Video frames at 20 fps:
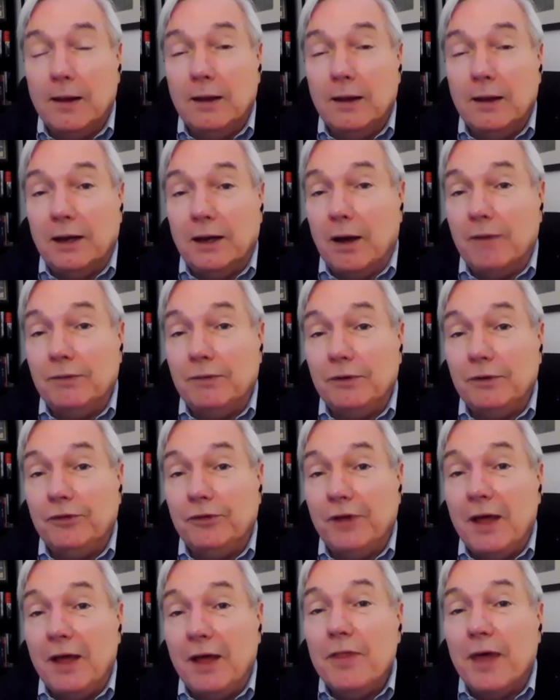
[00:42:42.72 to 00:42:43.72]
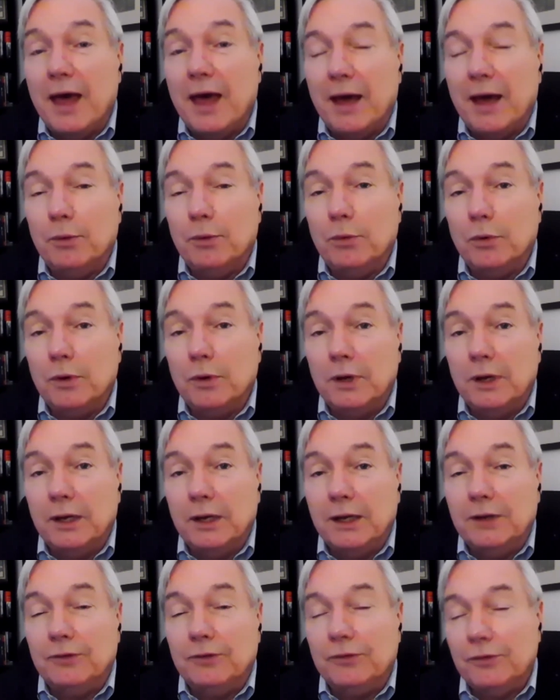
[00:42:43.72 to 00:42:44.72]
Now, having said that,
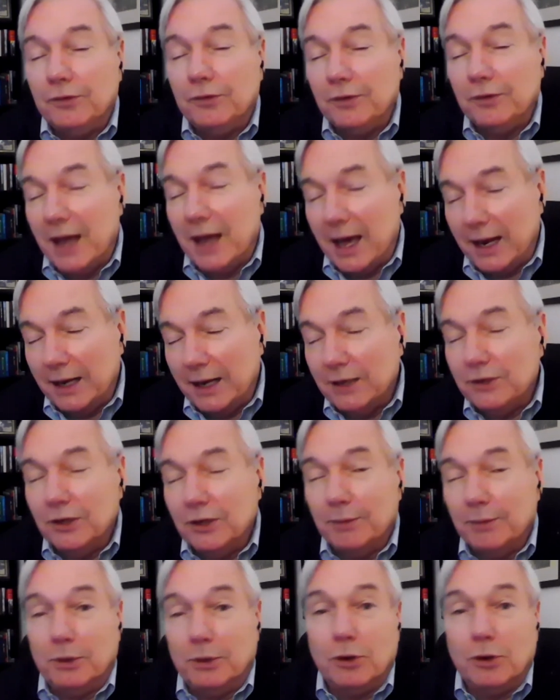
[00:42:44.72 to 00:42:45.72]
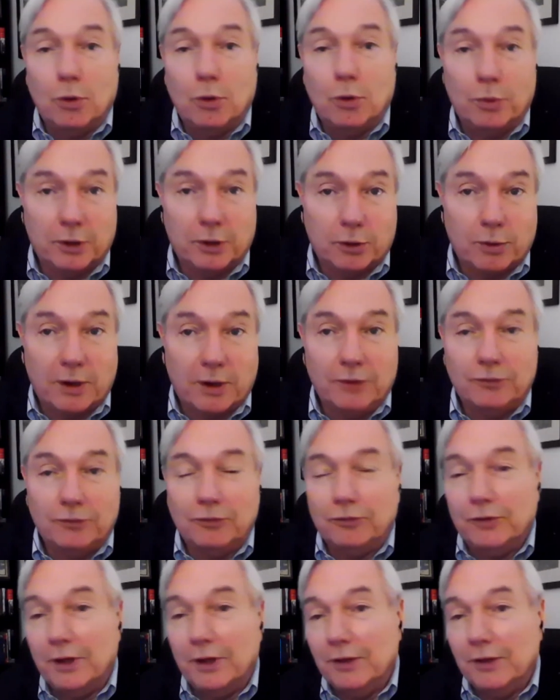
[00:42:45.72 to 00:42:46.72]
it's not atypical when a
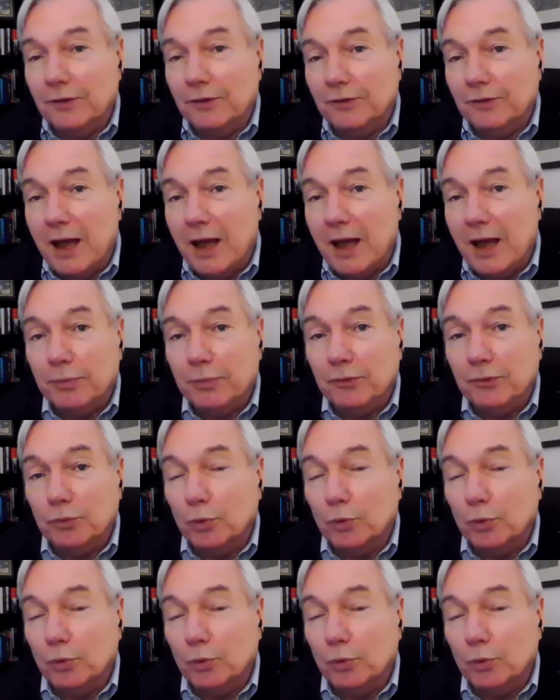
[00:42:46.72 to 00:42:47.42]
crisis like this happens.